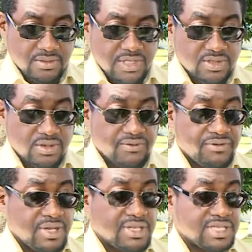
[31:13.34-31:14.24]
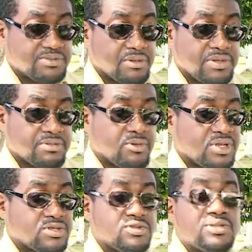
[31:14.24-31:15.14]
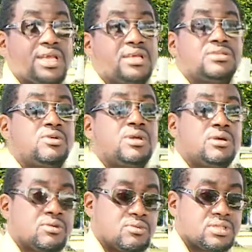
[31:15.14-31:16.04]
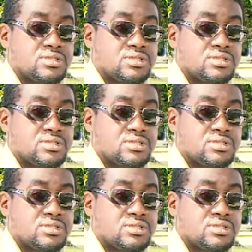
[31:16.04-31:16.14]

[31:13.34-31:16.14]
This is going on for at least probably more than 2 decades going on once.